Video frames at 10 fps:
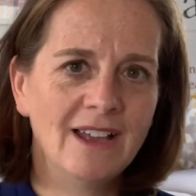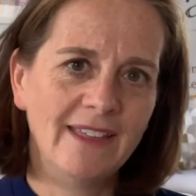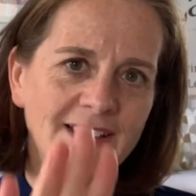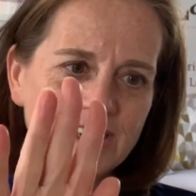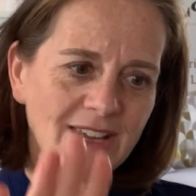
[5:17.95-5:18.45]

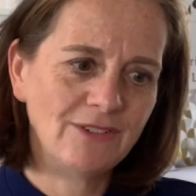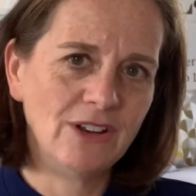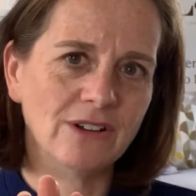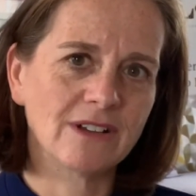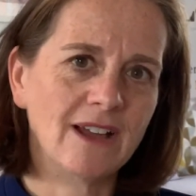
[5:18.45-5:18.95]
And then just have
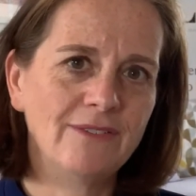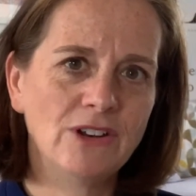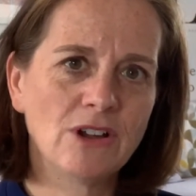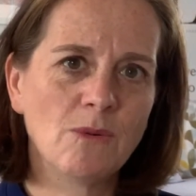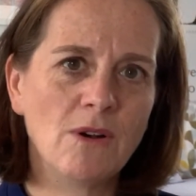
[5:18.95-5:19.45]
a
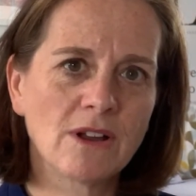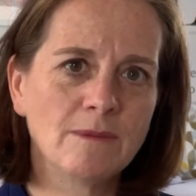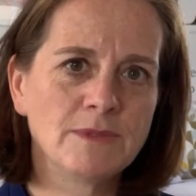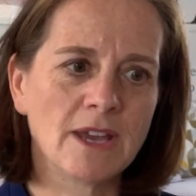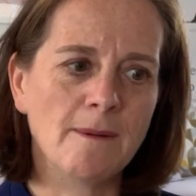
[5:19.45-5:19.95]
look at what
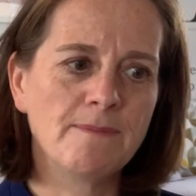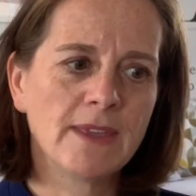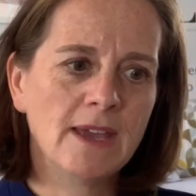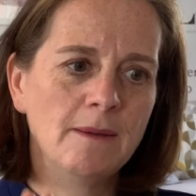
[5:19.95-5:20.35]
comes up.